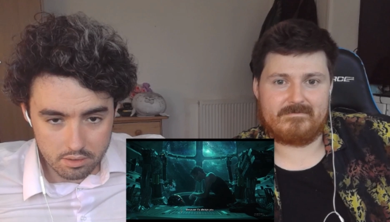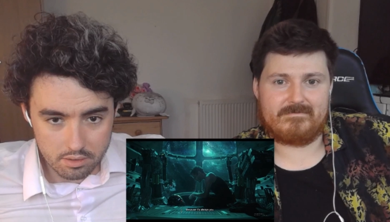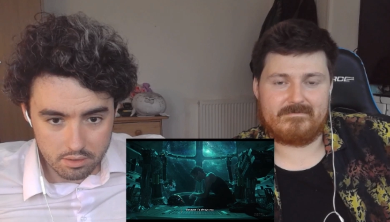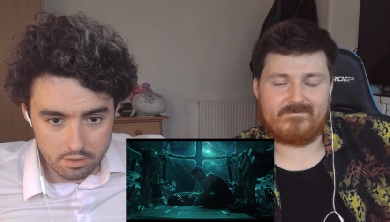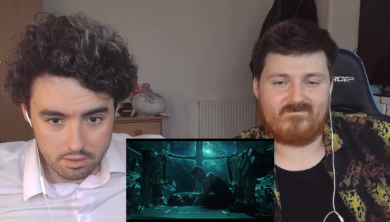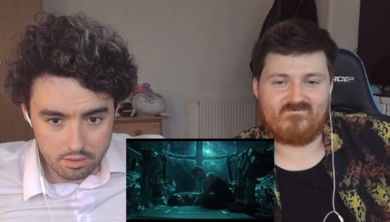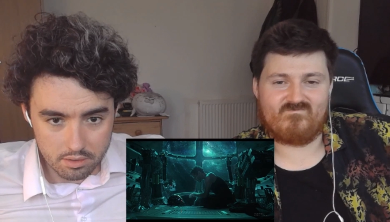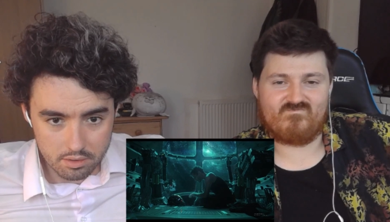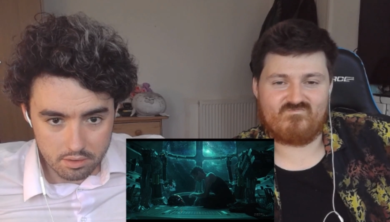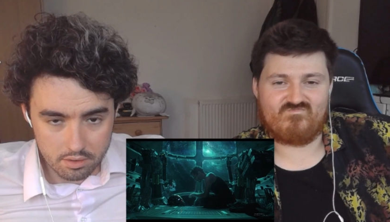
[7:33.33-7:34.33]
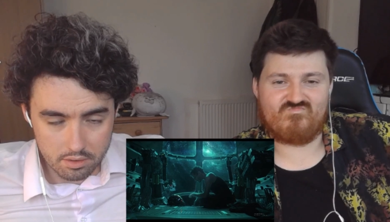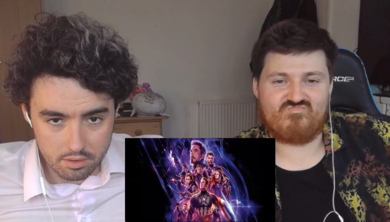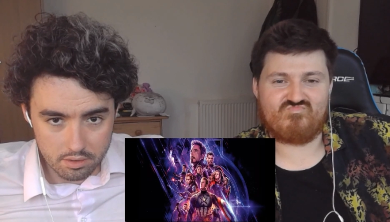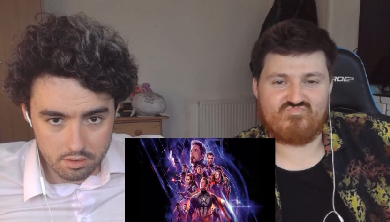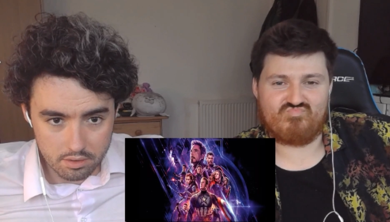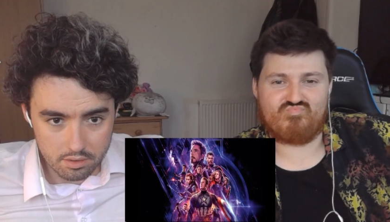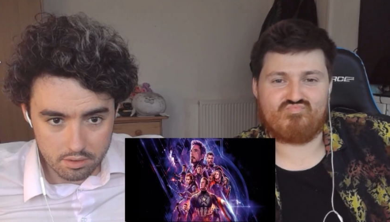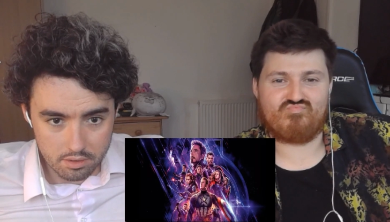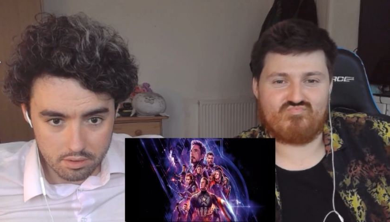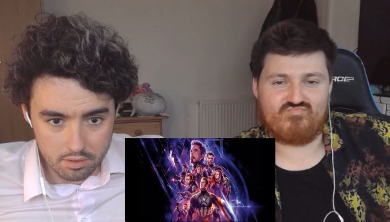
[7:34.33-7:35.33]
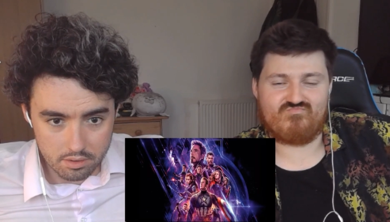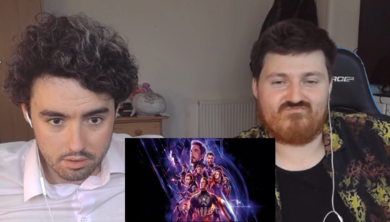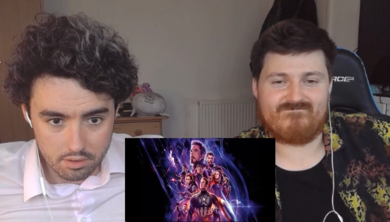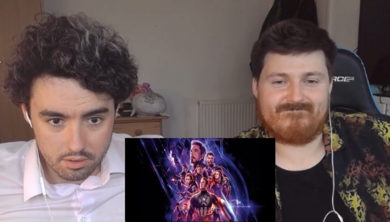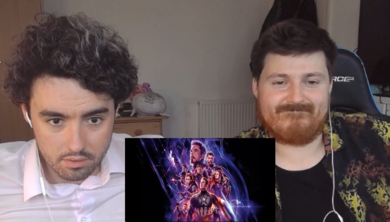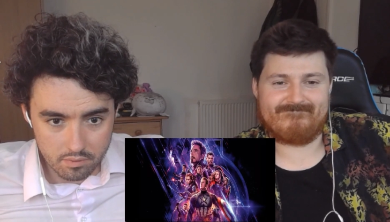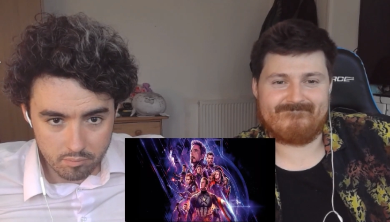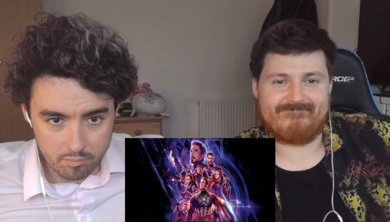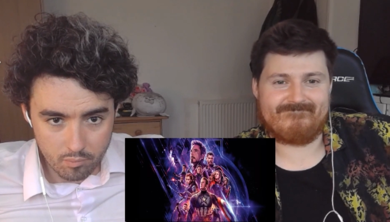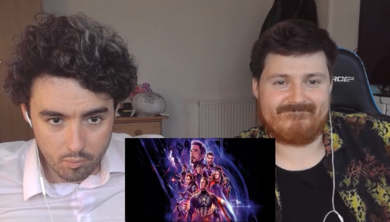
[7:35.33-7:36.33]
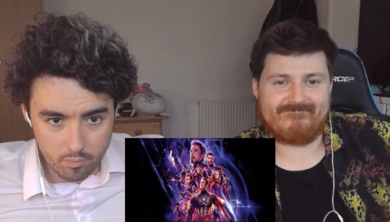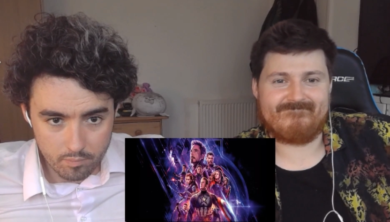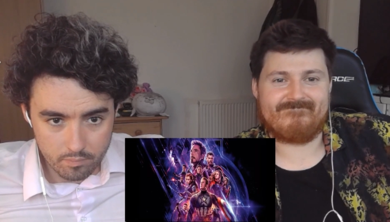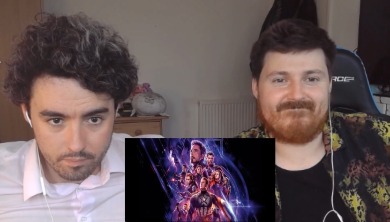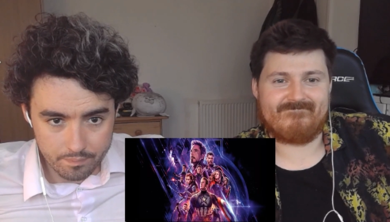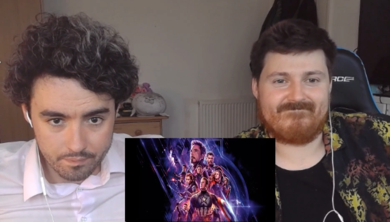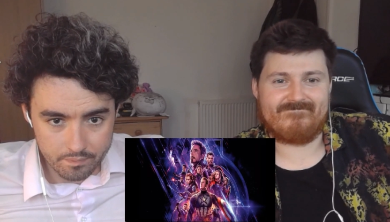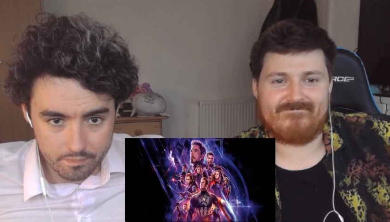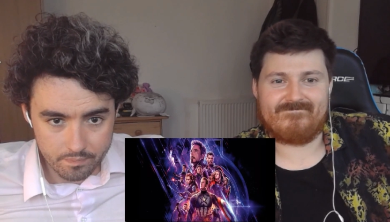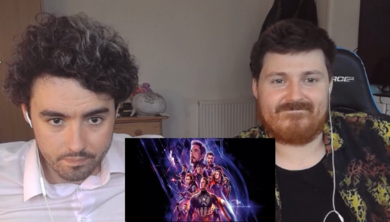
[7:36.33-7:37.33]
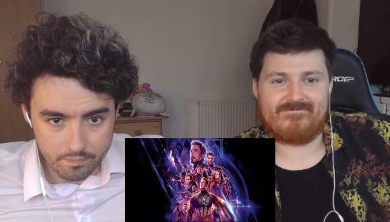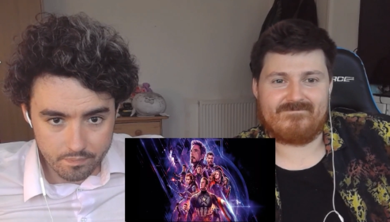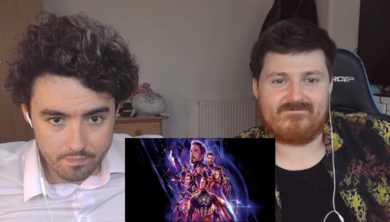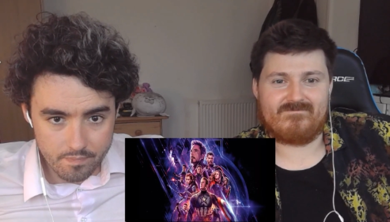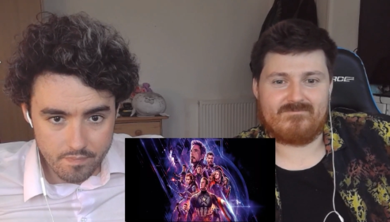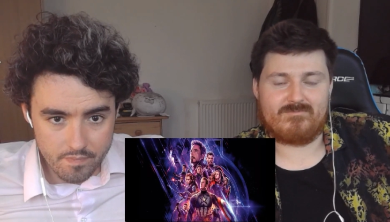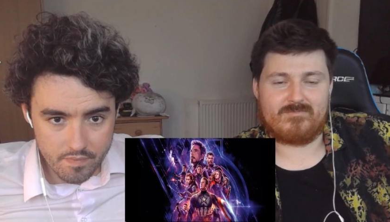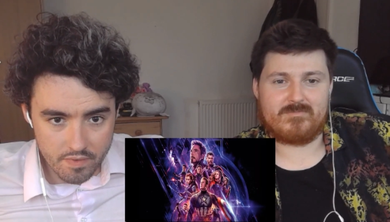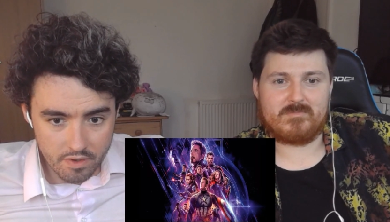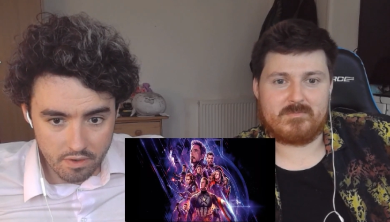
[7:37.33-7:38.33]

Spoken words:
[no speech]